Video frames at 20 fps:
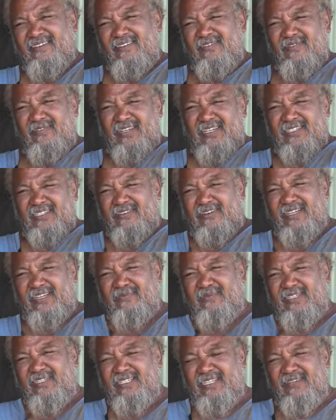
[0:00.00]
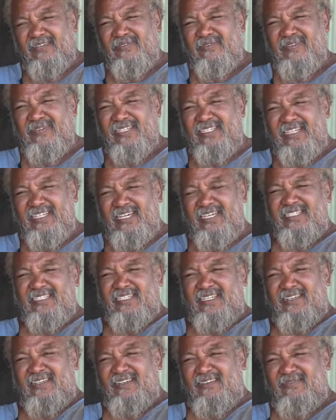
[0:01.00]
when I scratched myself in my chest
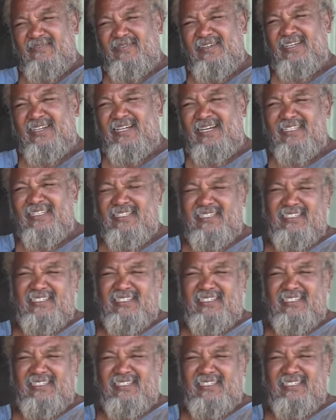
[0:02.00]
and my guts,